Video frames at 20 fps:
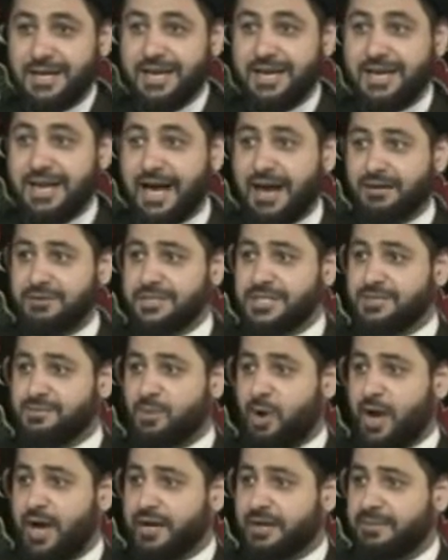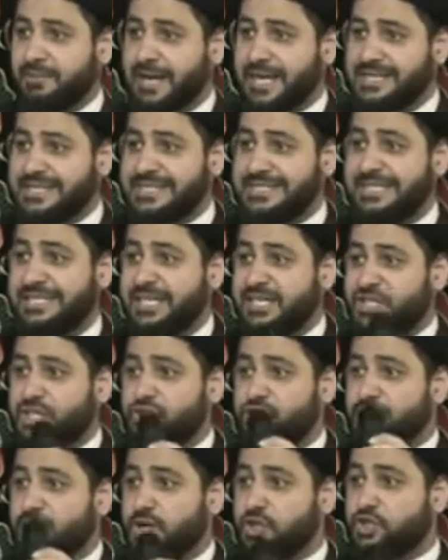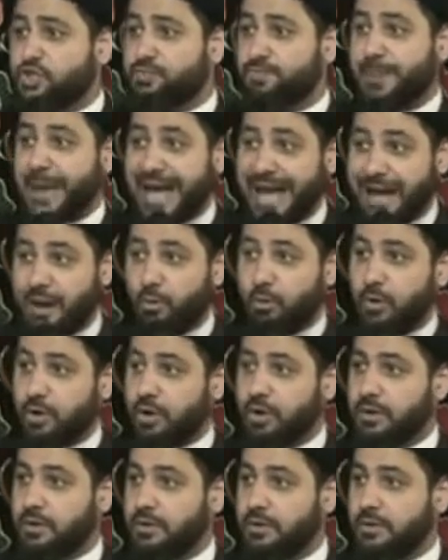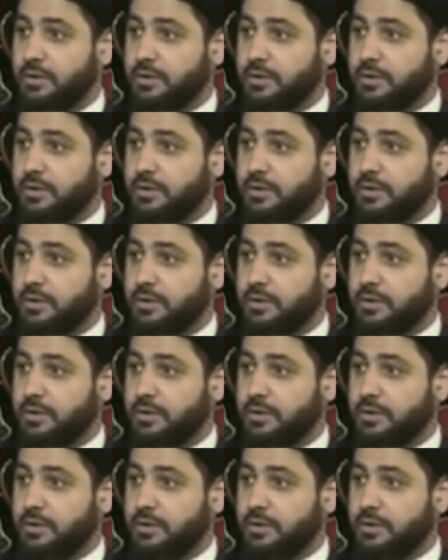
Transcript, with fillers: Now this Muharram has this much power.